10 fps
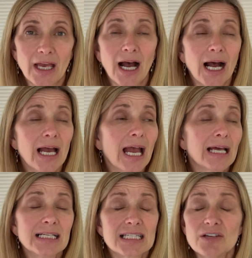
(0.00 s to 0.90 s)

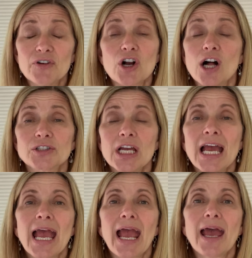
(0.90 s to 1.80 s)
It's difficult,
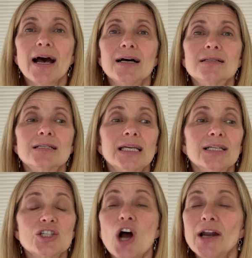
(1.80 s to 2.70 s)
and
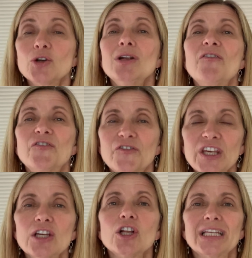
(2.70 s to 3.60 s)
it's not going to
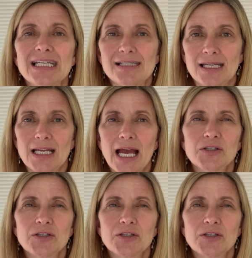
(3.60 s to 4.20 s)
feel easy.